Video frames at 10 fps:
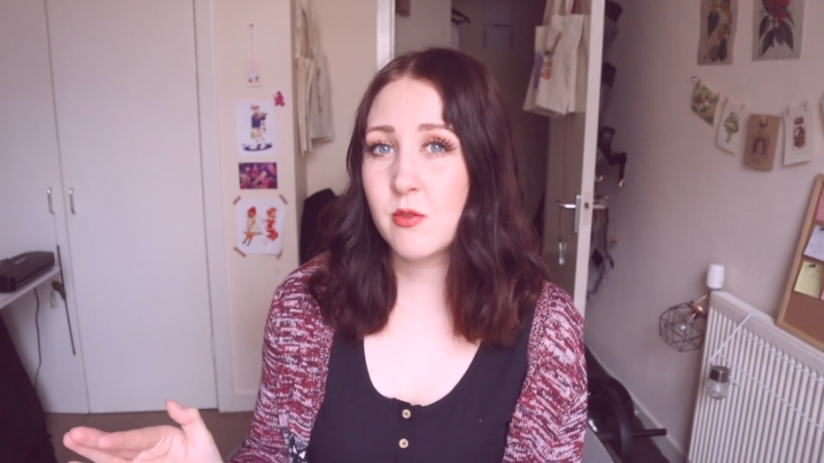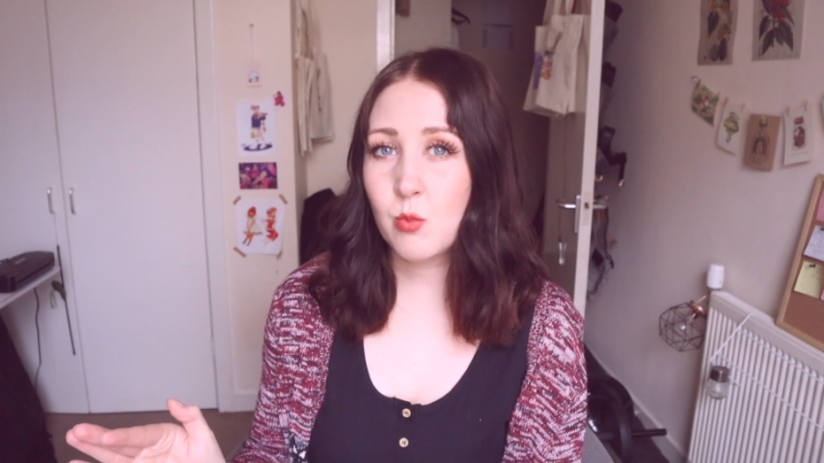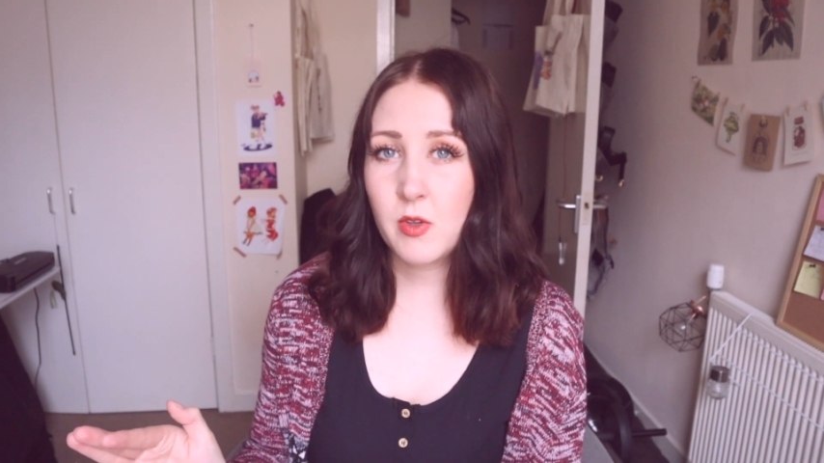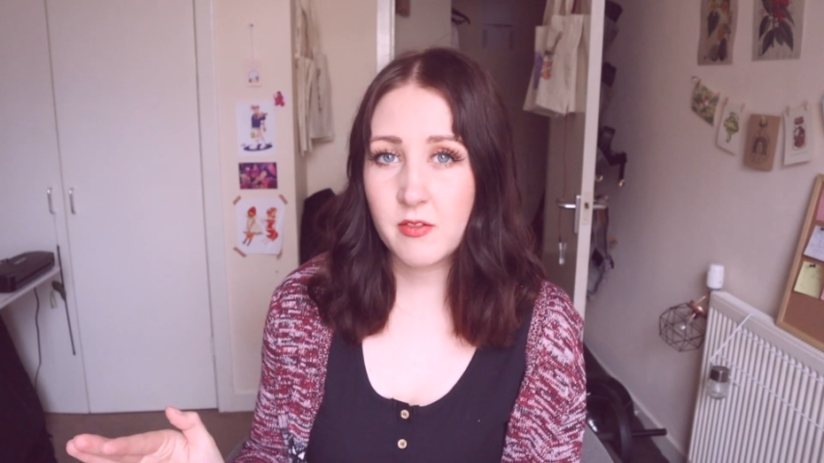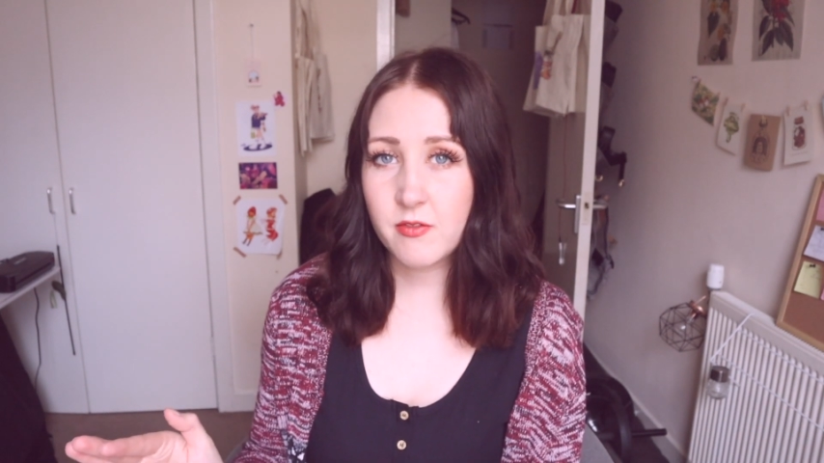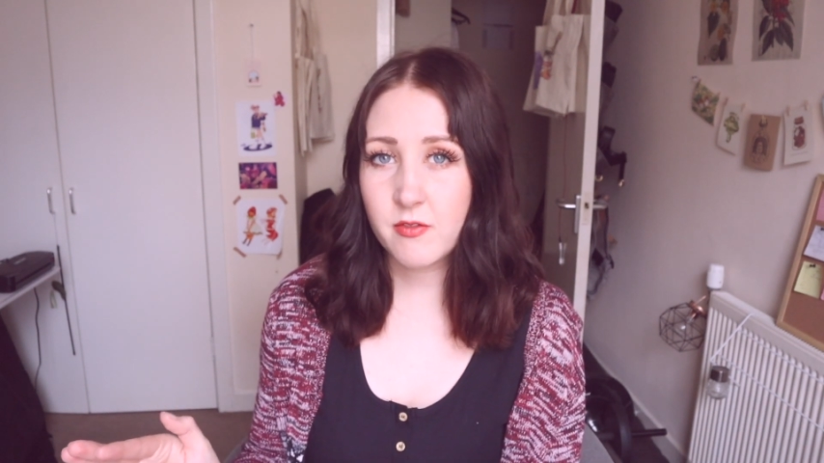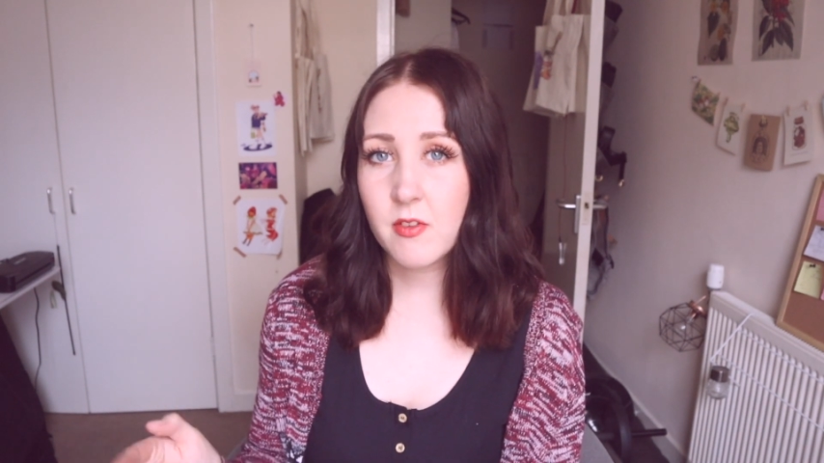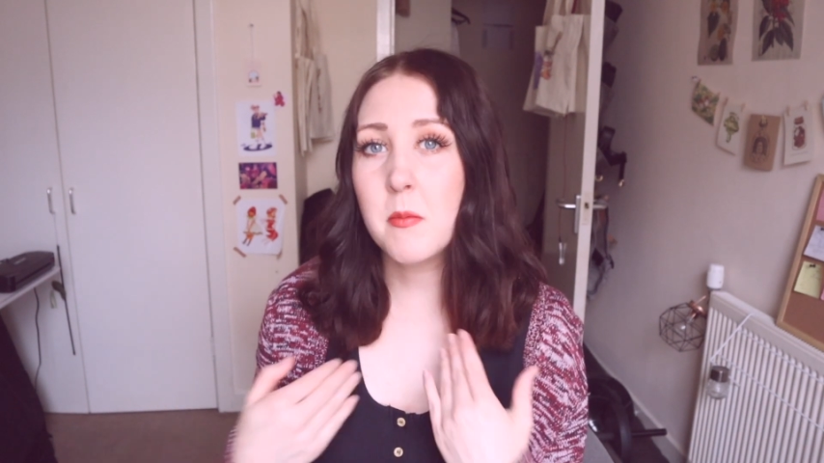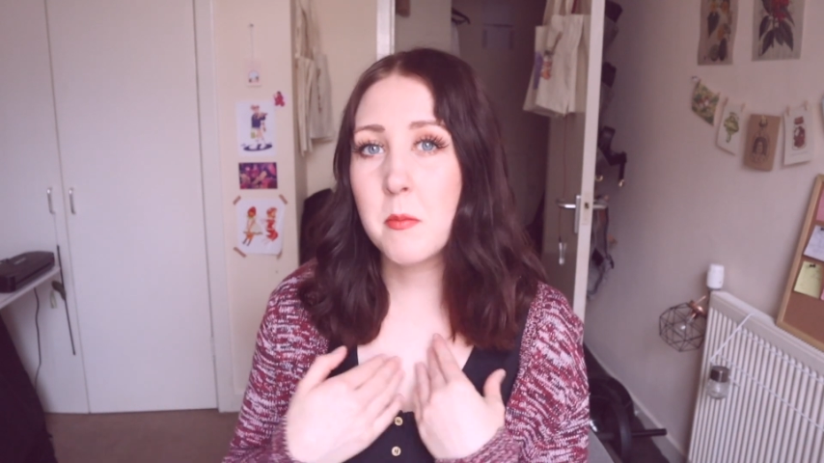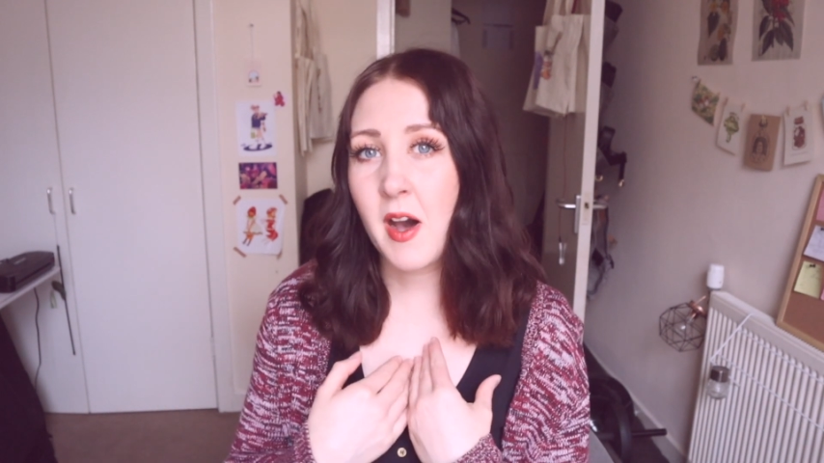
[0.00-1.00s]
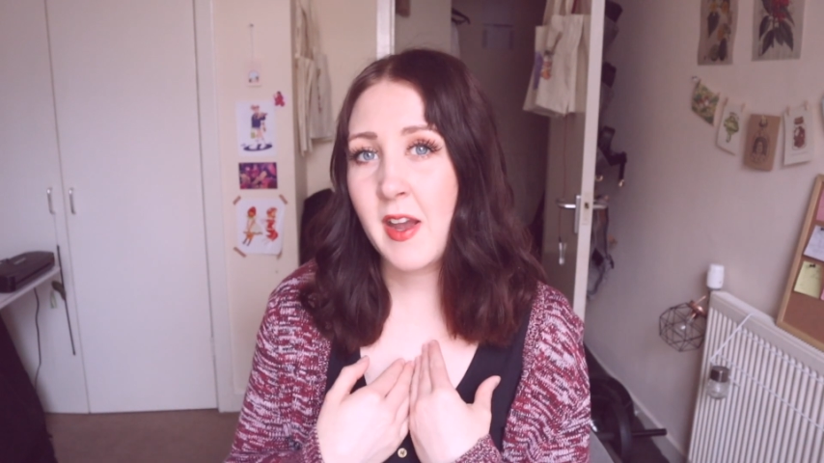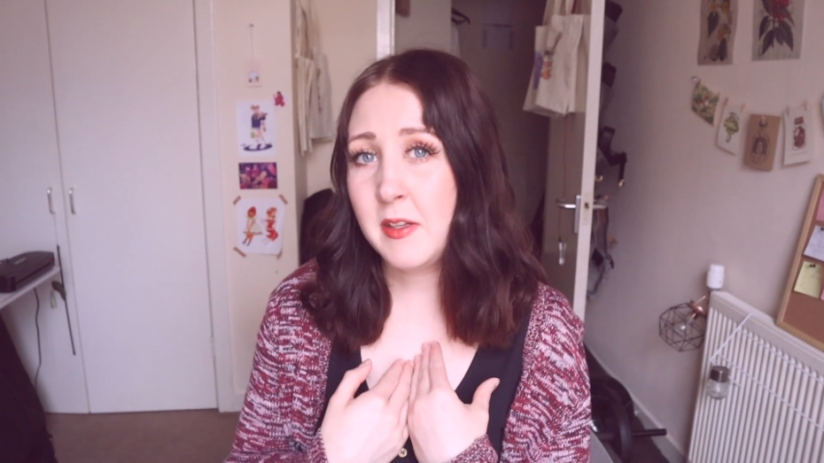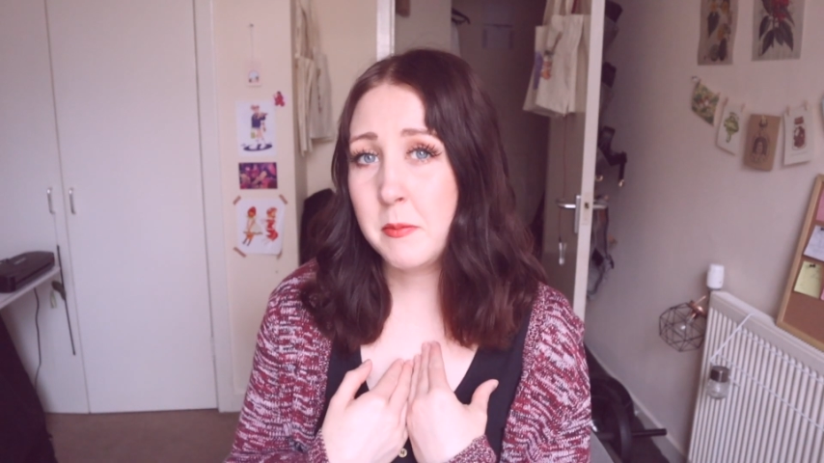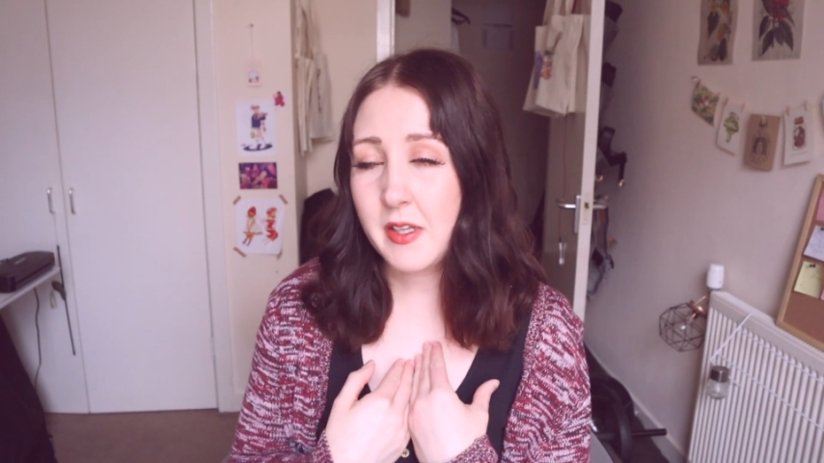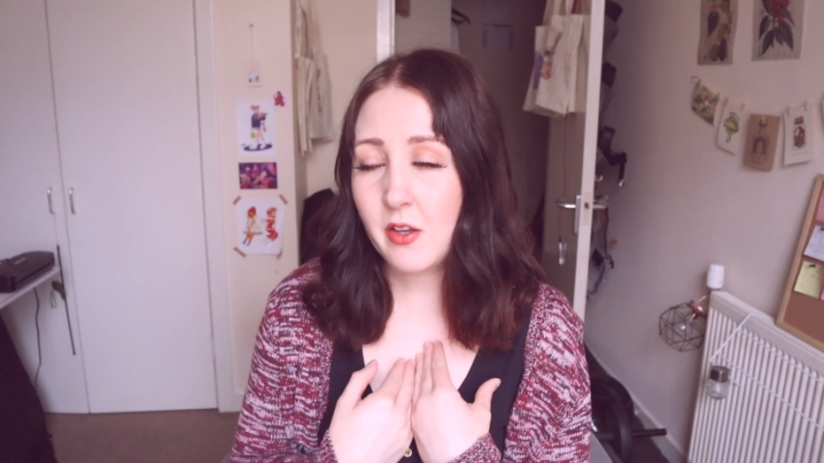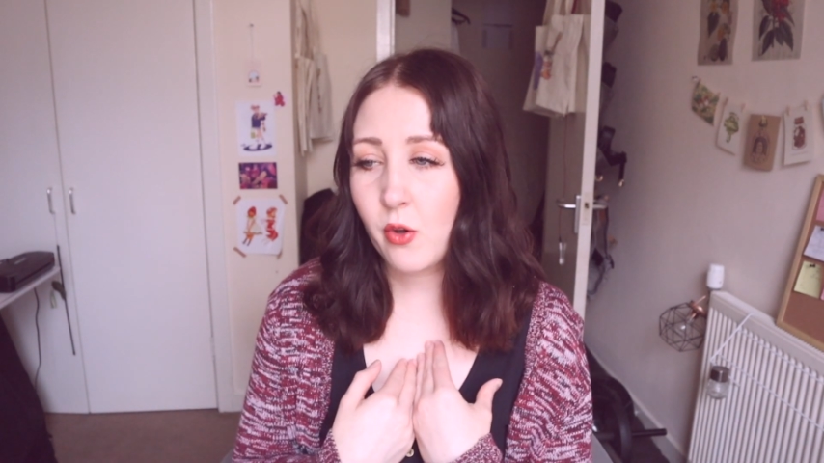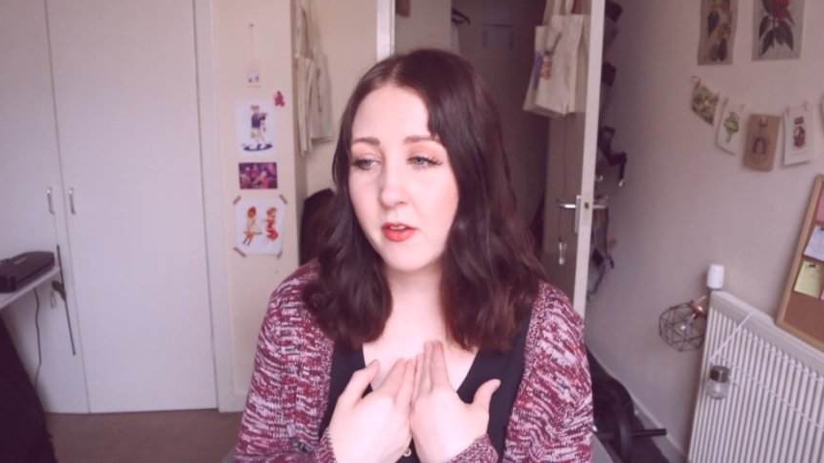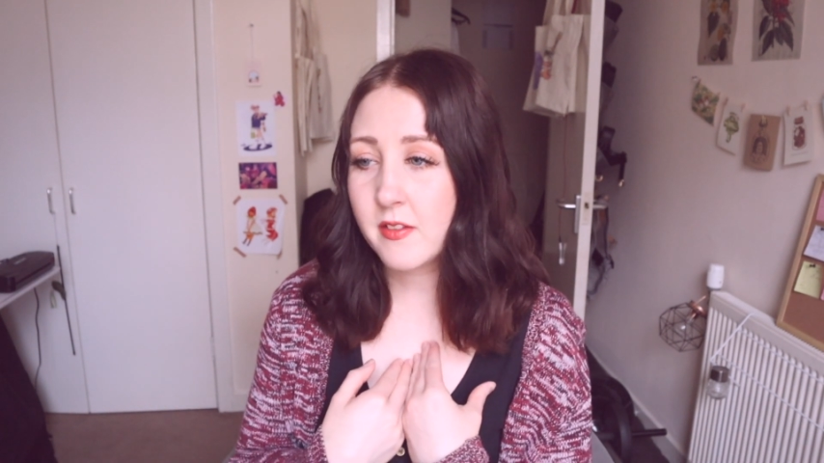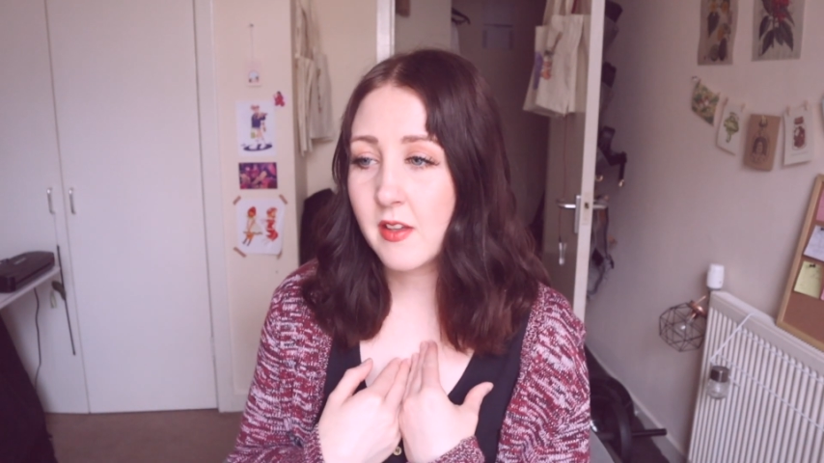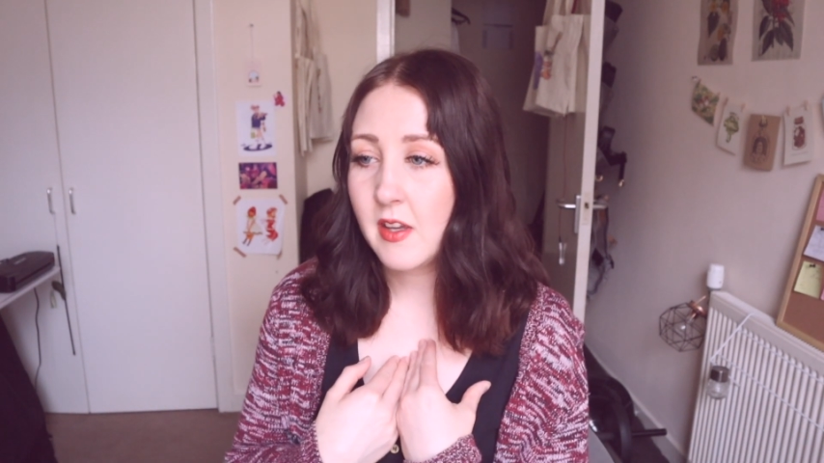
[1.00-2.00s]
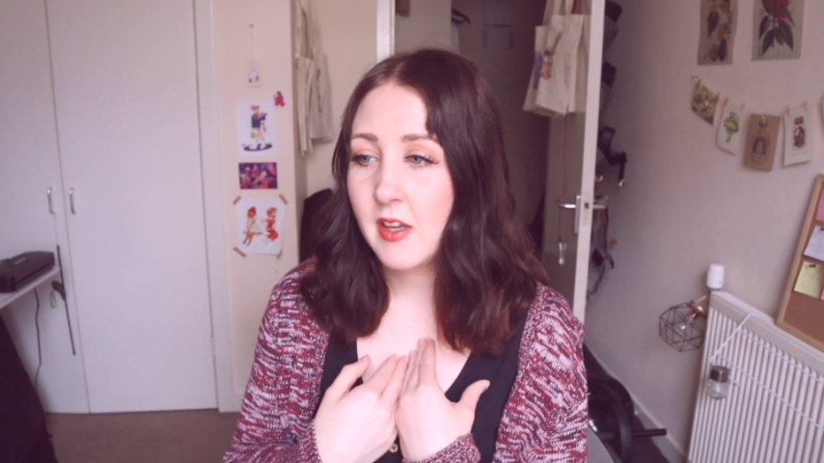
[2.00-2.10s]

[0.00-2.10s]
with mine because